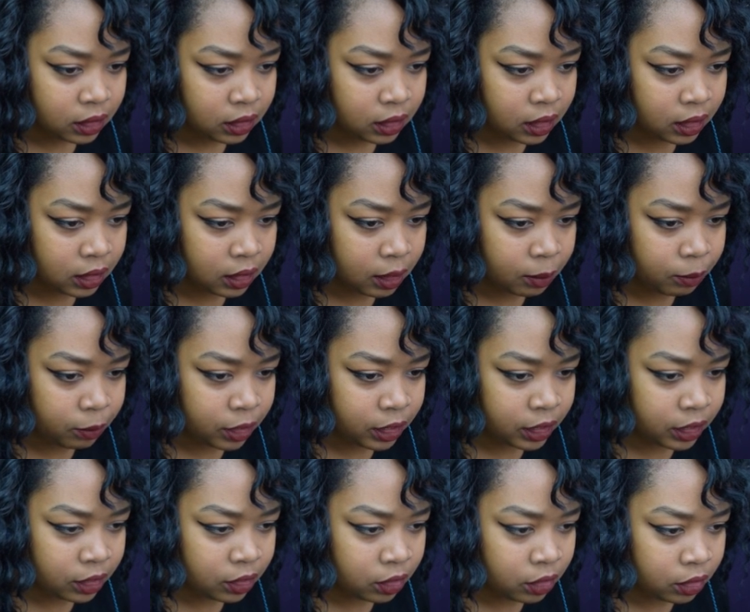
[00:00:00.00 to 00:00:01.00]
And I'm
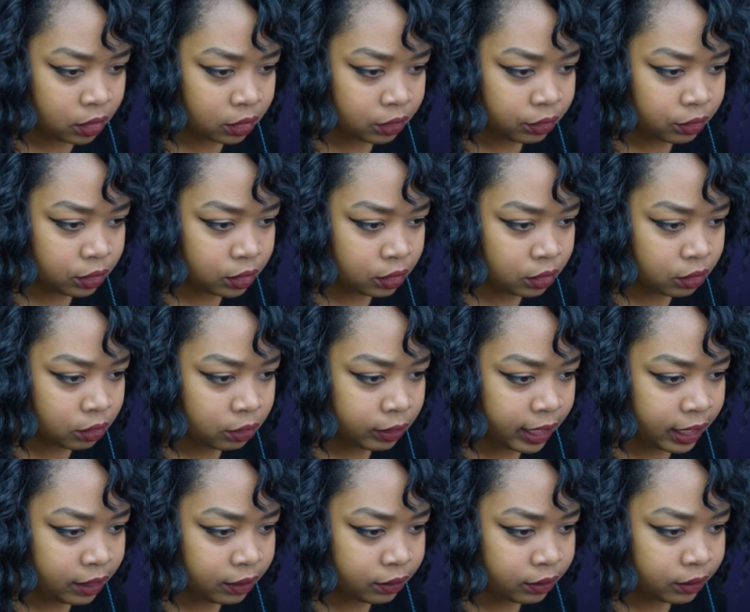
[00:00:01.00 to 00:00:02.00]
running it all through the
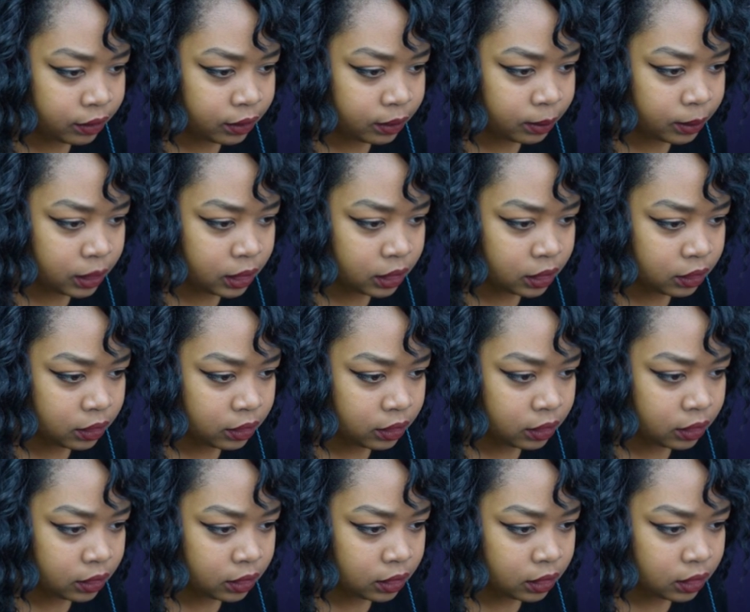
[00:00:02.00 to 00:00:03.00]
ground because
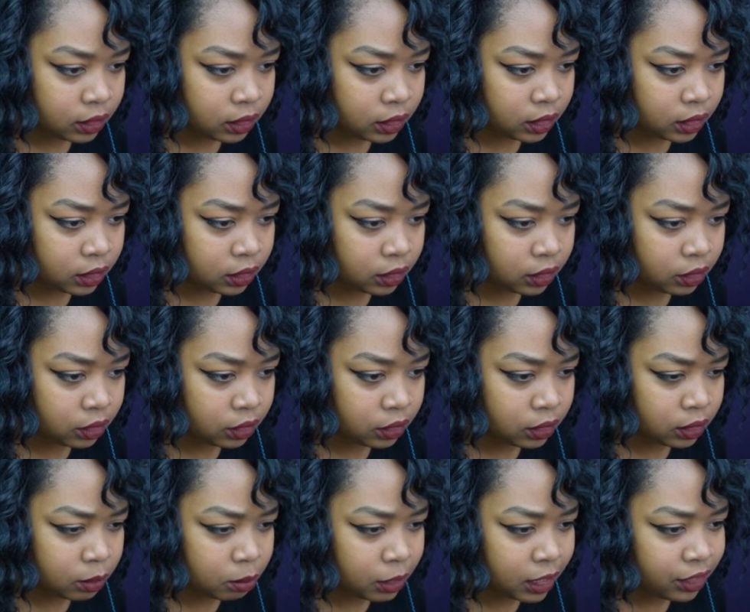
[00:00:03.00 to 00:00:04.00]
it looks
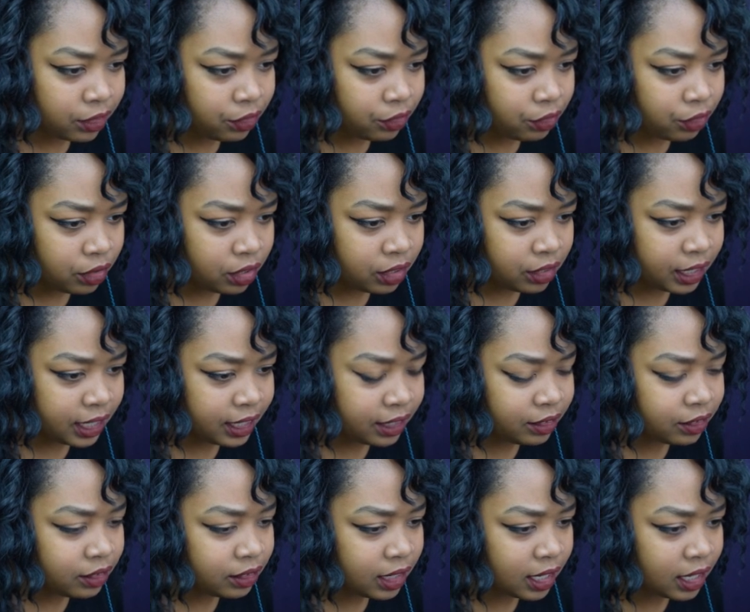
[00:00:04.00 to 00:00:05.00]
the best through the
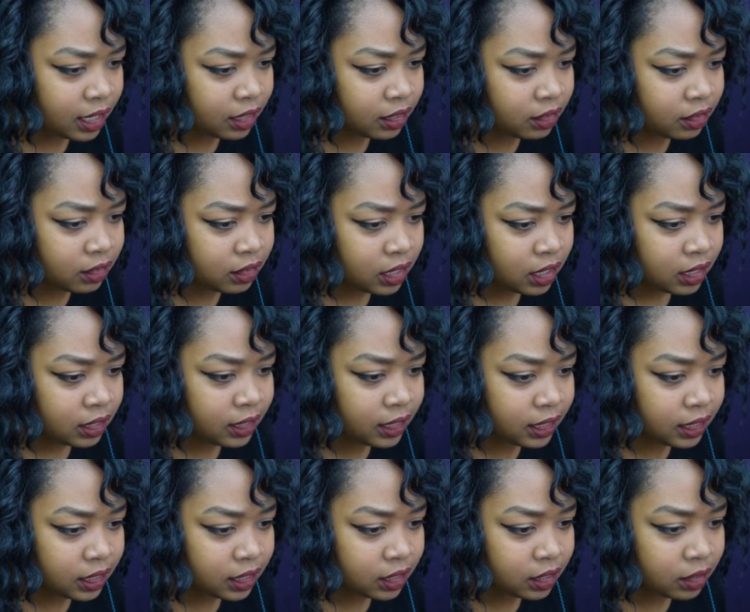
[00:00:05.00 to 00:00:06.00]
tiles, and they
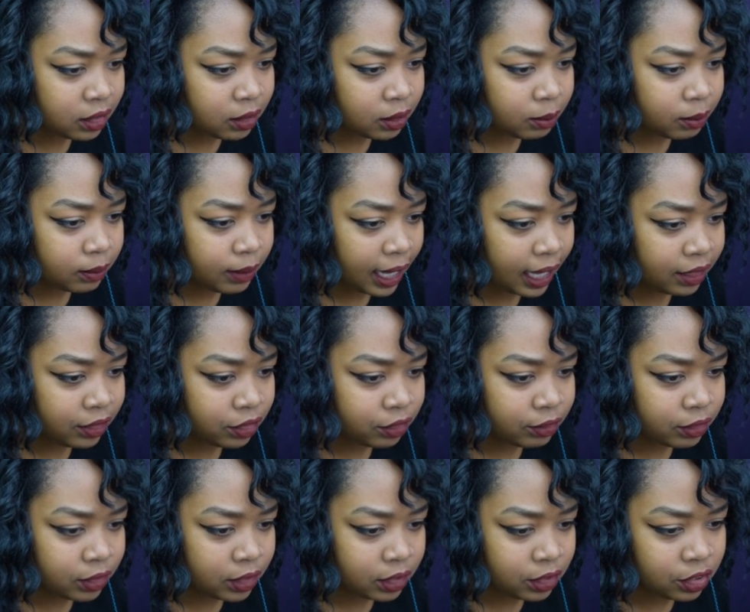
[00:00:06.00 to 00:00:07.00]
can pass
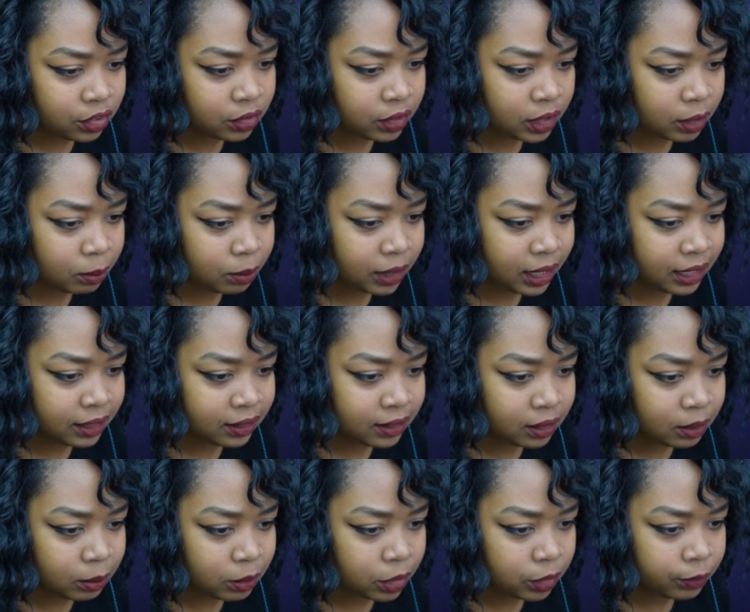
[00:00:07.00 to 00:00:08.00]
over. It just like blends
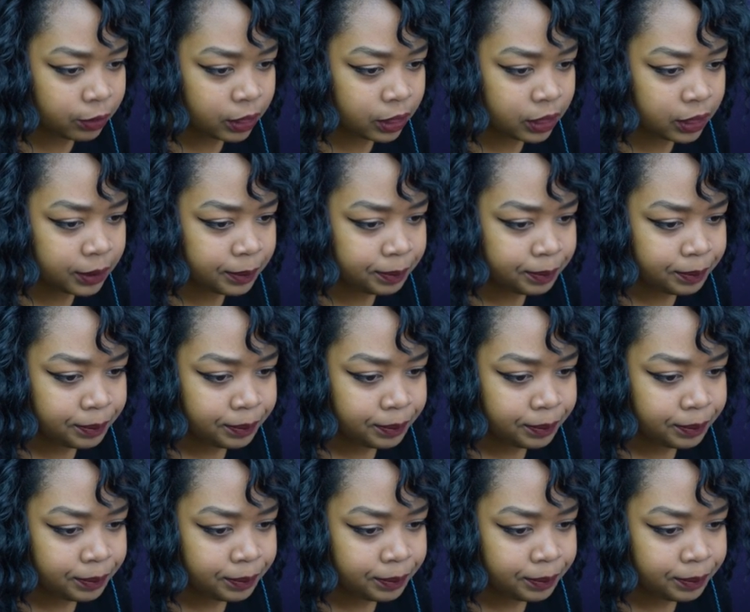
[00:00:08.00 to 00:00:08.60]
in perfectly.